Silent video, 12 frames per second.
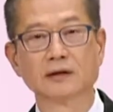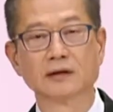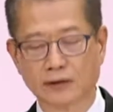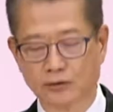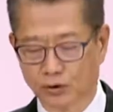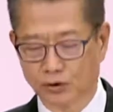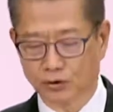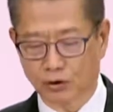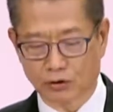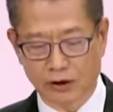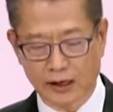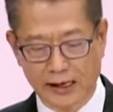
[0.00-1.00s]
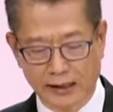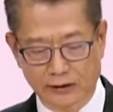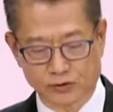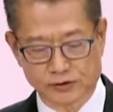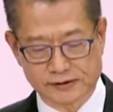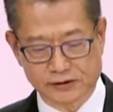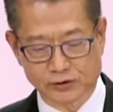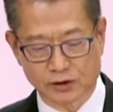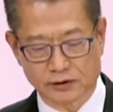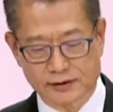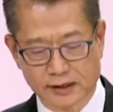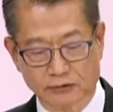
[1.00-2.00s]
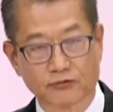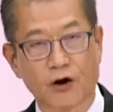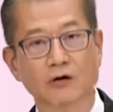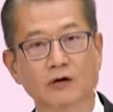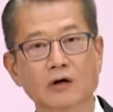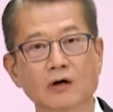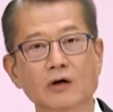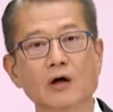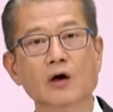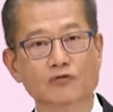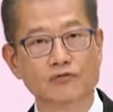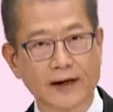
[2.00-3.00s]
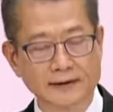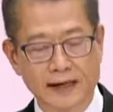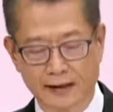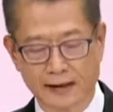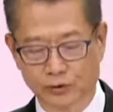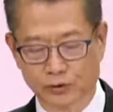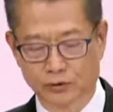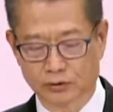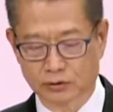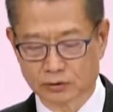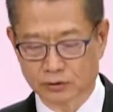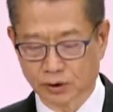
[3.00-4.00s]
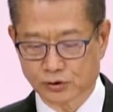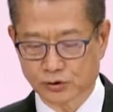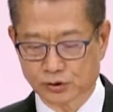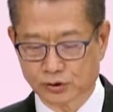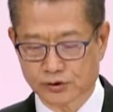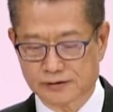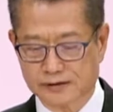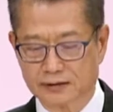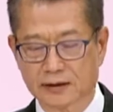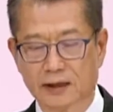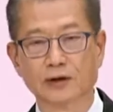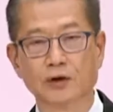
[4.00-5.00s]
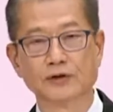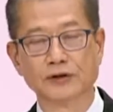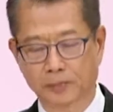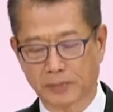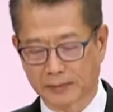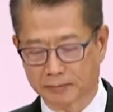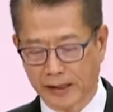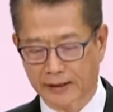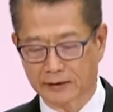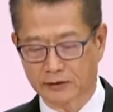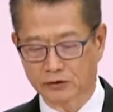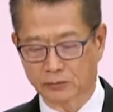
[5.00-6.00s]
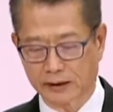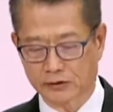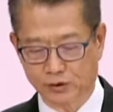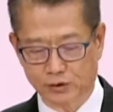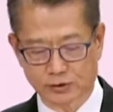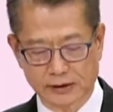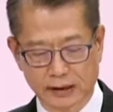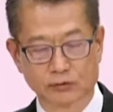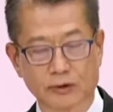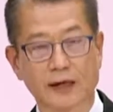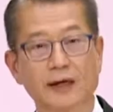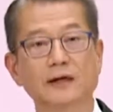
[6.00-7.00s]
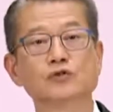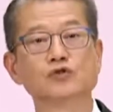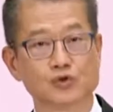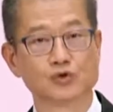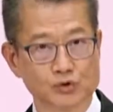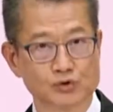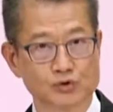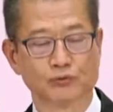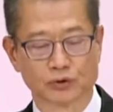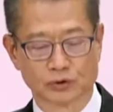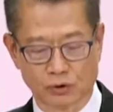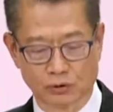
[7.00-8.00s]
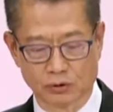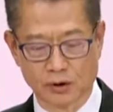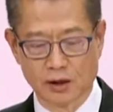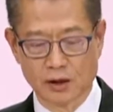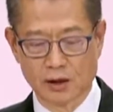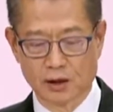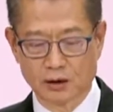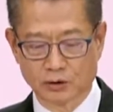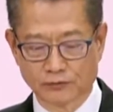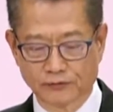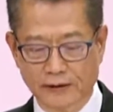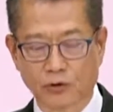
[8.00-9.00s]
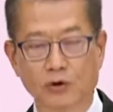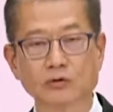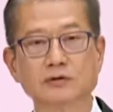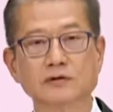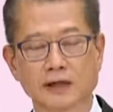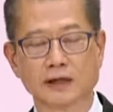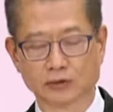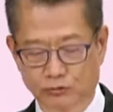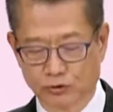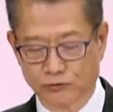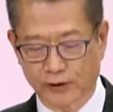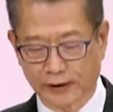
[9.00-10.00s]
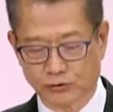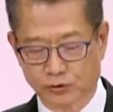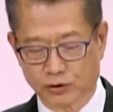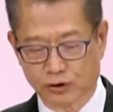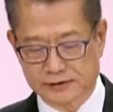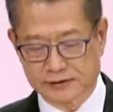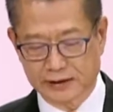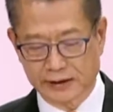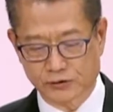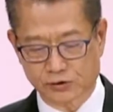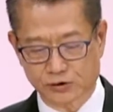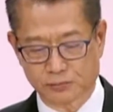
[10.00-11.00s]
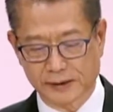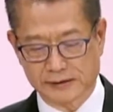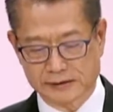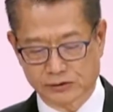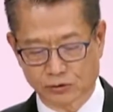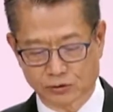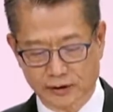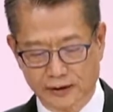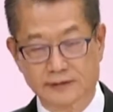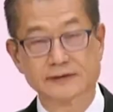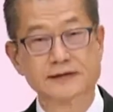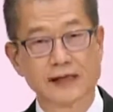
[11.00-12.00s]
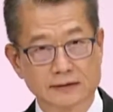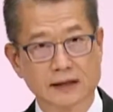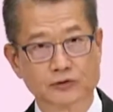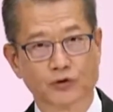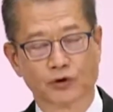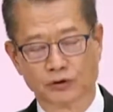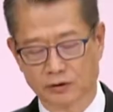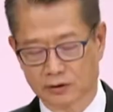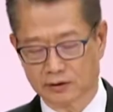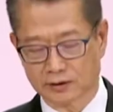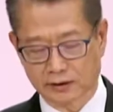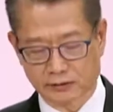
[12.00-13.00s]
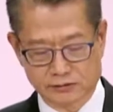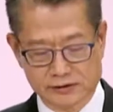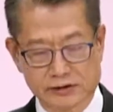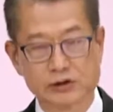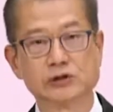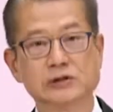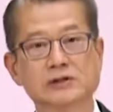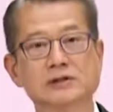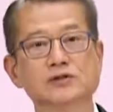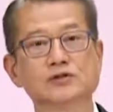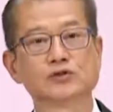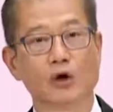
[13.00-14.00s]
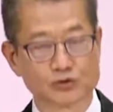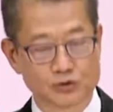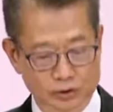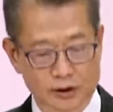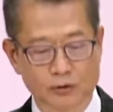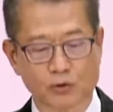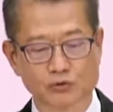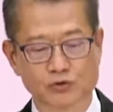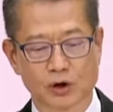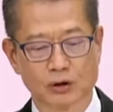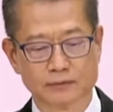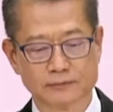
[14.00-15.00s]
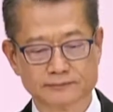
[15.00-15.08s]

Depending on the circumstances of individual source markets, a new tourism brand promotion campaign will be launched around the world in phases in the coming year. The HKTB will also allocate a sum of $100 million from its reserve to support the above work.